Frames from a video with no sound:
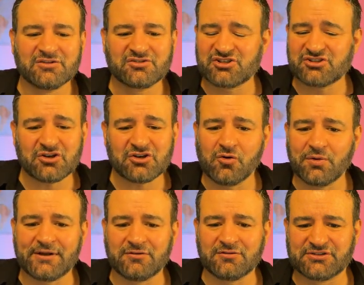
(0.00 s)
So it's just a
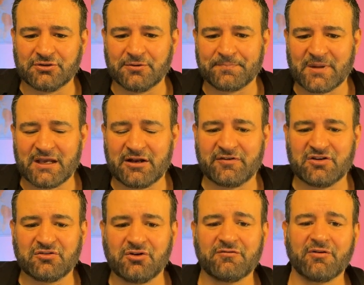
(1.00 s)
cool little tool. And if
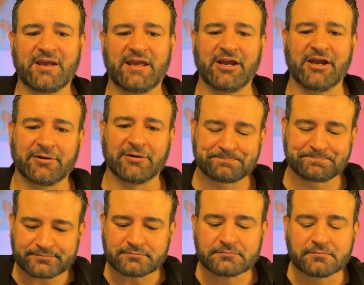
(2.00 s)
you look right here,
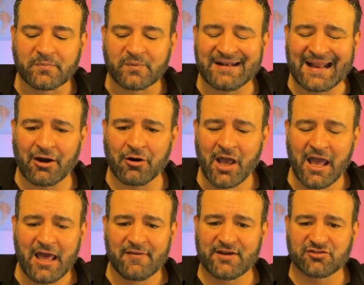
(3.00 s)
now
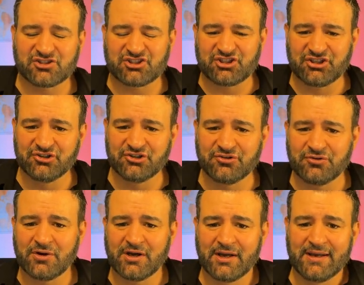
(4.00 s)
there's
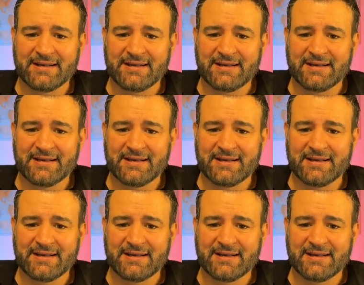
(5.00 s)
two